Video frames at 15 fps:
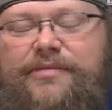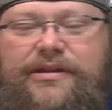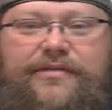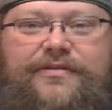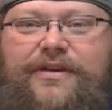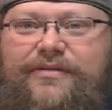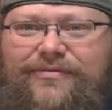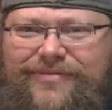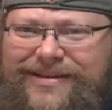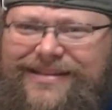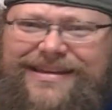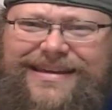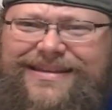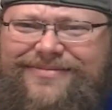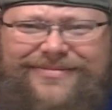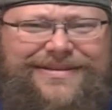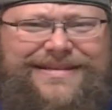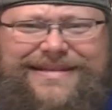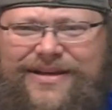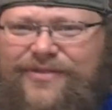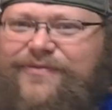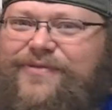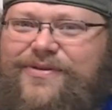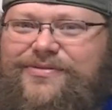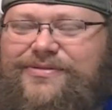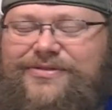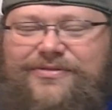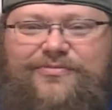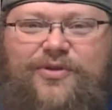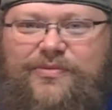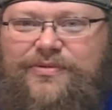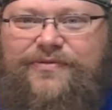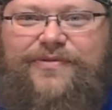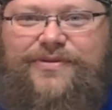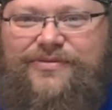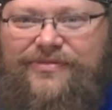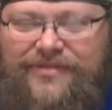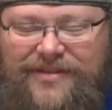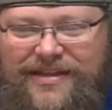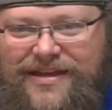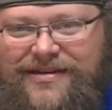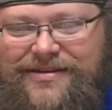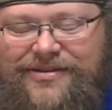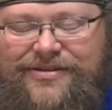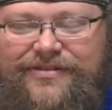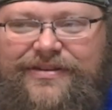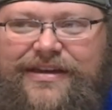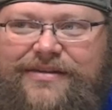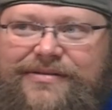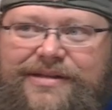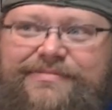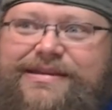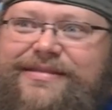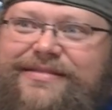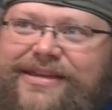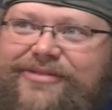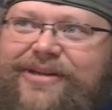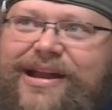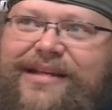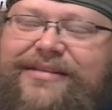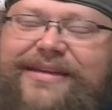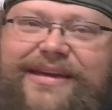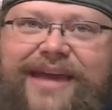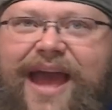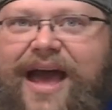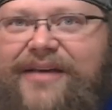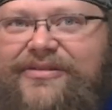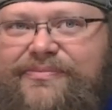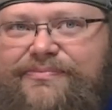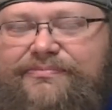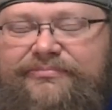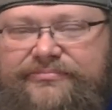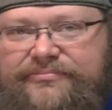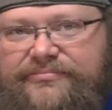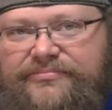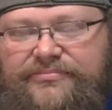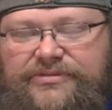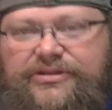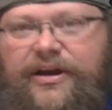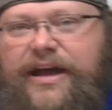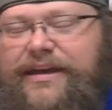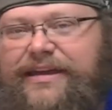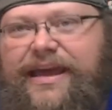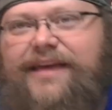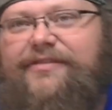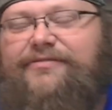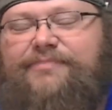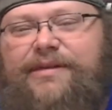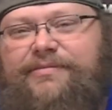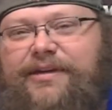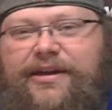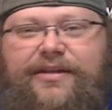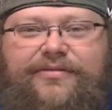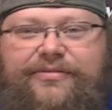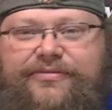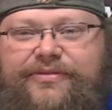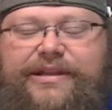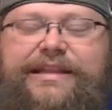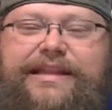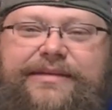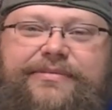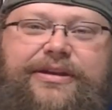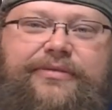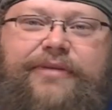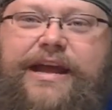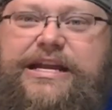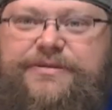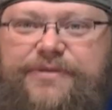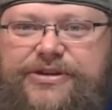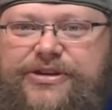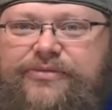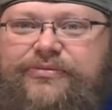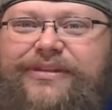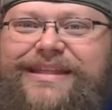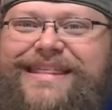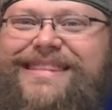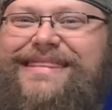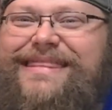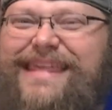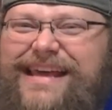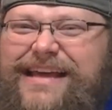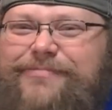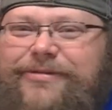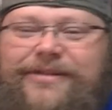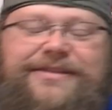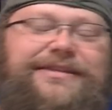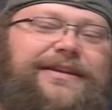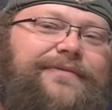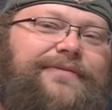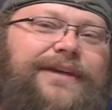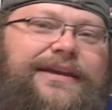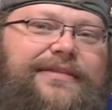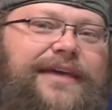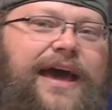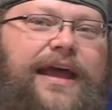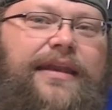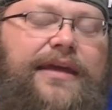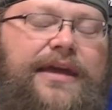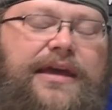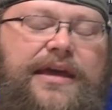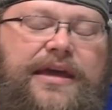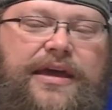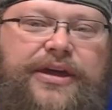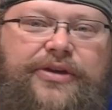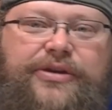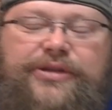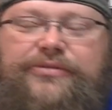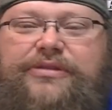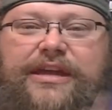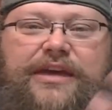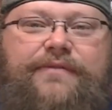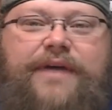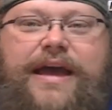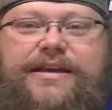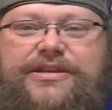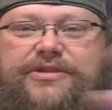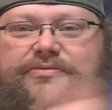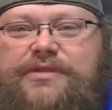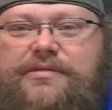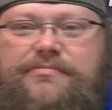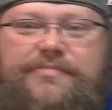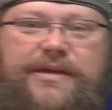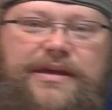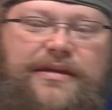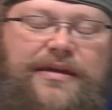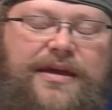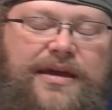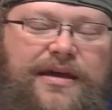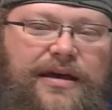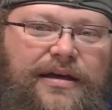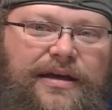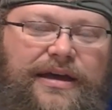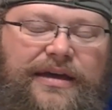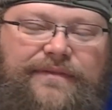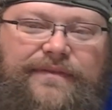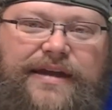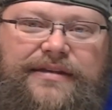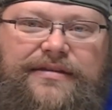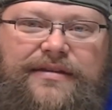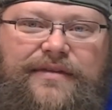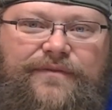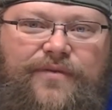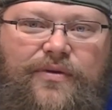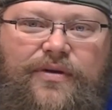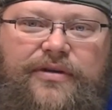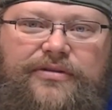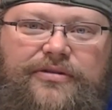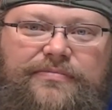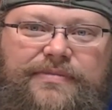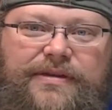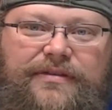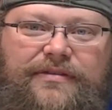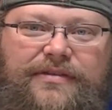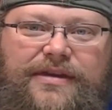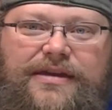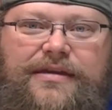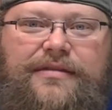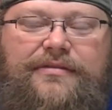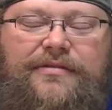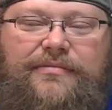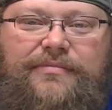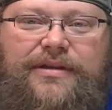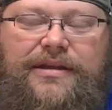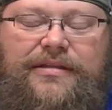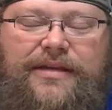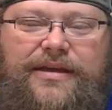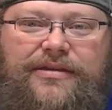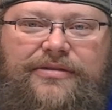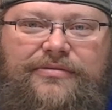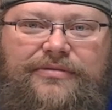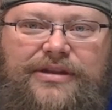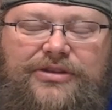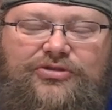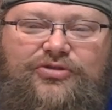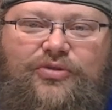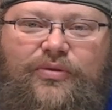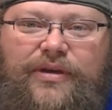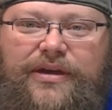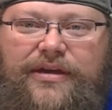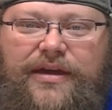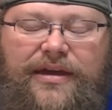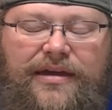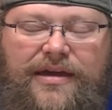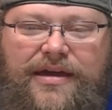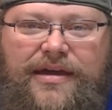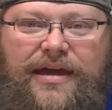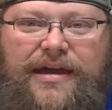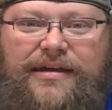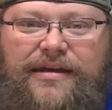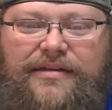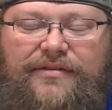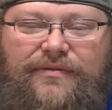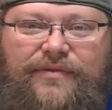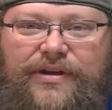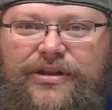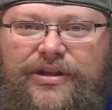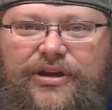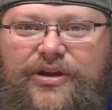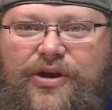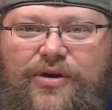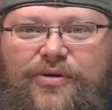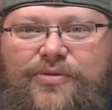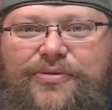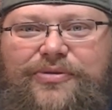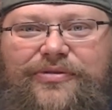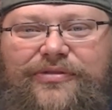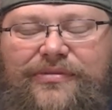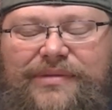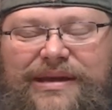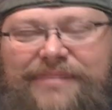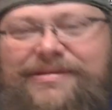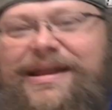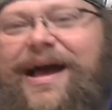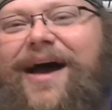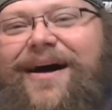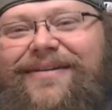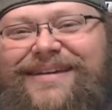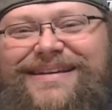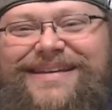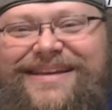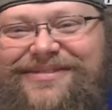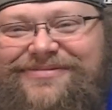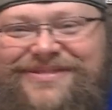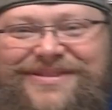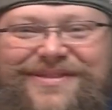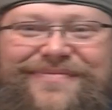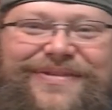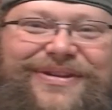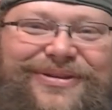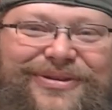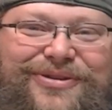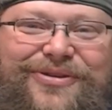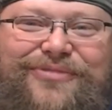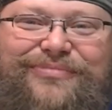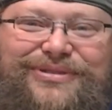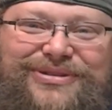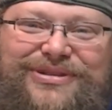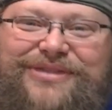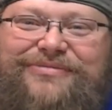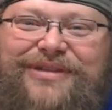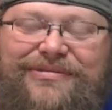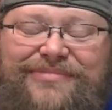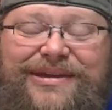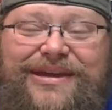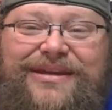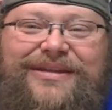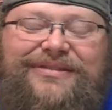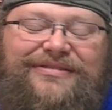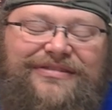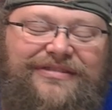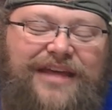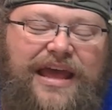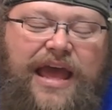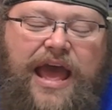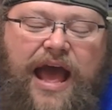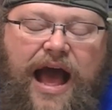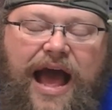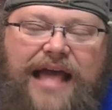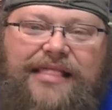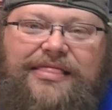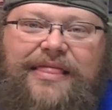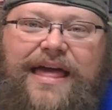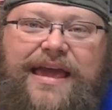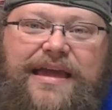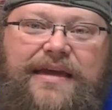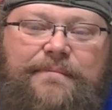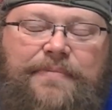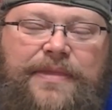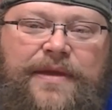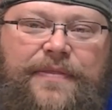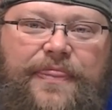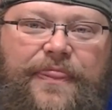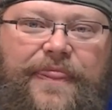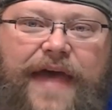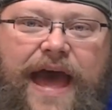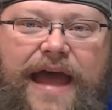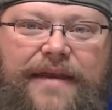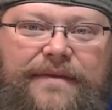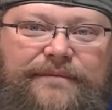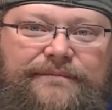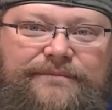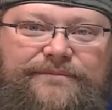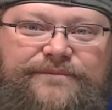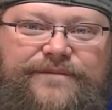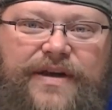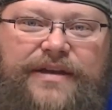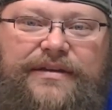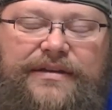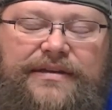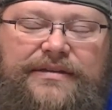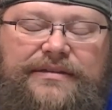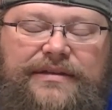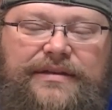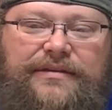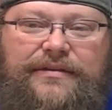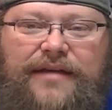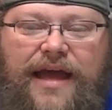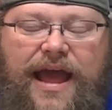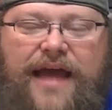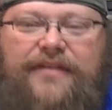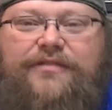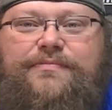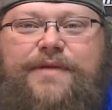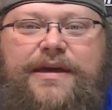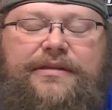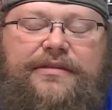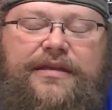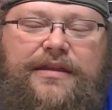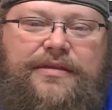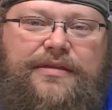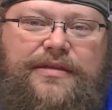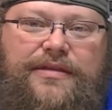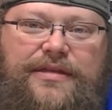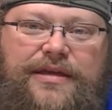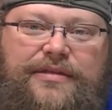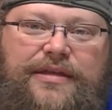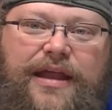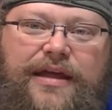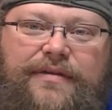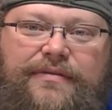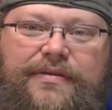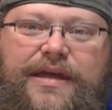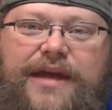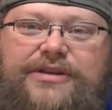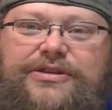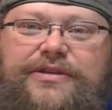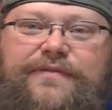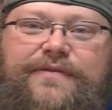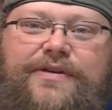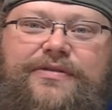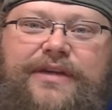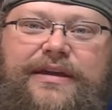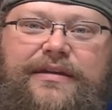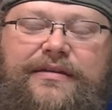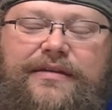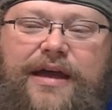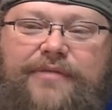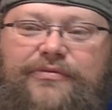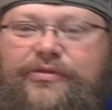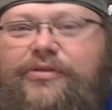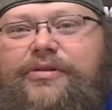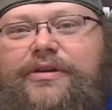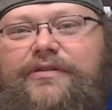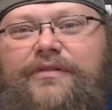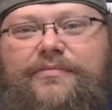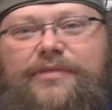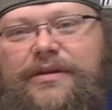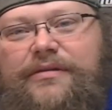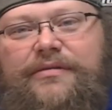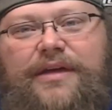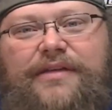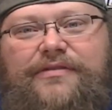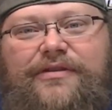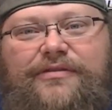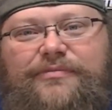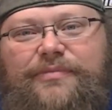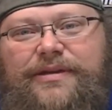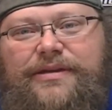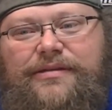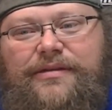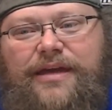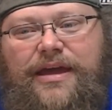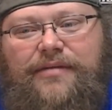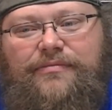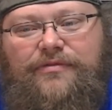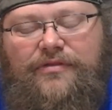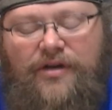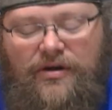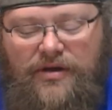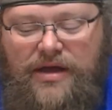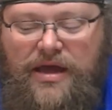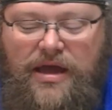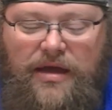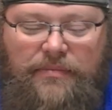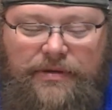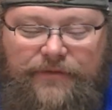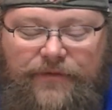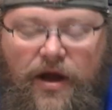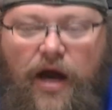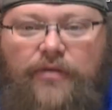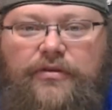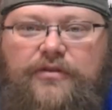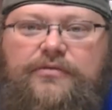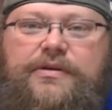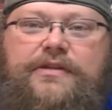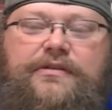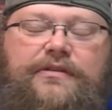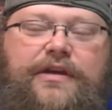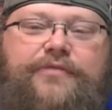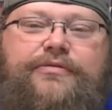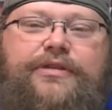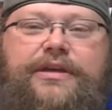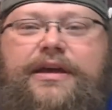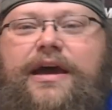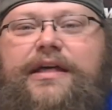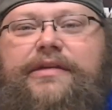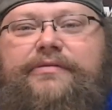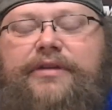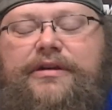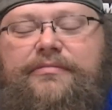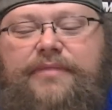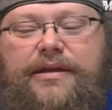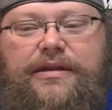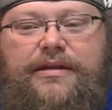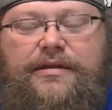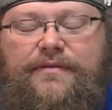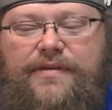I mean, it's like, really? There were cell phones or mobile phones then? You know, it's like, oh, I mean, theoretically, yes. You know, I guess maybe on a really limited range, but you don't really think about stuff like that. You know, you don't think of ice cream being invented in 400 BC and somebody, like, you know, enjoying a nice vanilla cone or something. I mean, obviously it wasn't a vanilla cone, but you get what I mean. It's just, I like that fun little aspect that I actually felt like I was learning something as I was playing the game. So, I mean, for all those reasons, I really highly recommend it.